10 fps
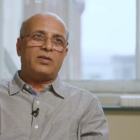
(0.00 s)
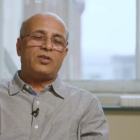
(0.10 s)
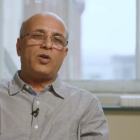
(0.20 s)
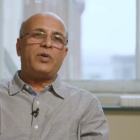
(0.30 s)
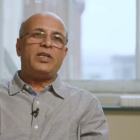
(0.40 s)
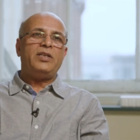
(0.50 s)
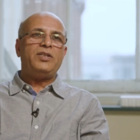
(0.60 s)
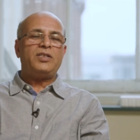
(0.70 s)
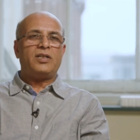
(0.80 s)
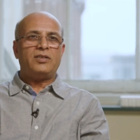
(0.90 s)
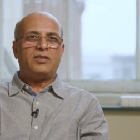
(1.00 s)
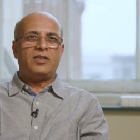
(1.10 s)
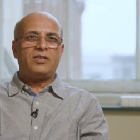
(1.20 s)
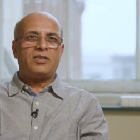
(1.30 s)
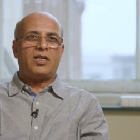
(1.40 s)
so our initial
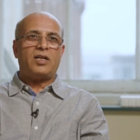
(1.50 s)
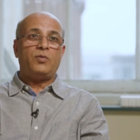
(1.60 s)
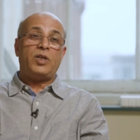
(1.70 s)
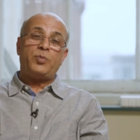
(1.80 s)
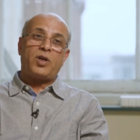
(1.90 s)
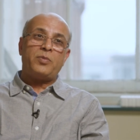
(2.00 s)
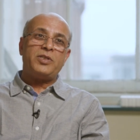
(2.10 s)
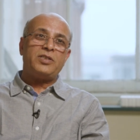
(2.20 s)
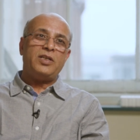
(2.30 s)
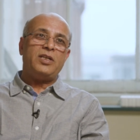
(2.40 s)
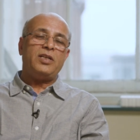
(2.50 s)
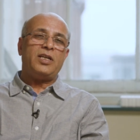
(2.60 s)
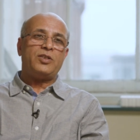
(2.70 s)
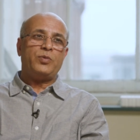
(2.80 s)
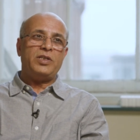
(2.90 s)
results are very promising
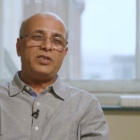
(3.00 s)
as we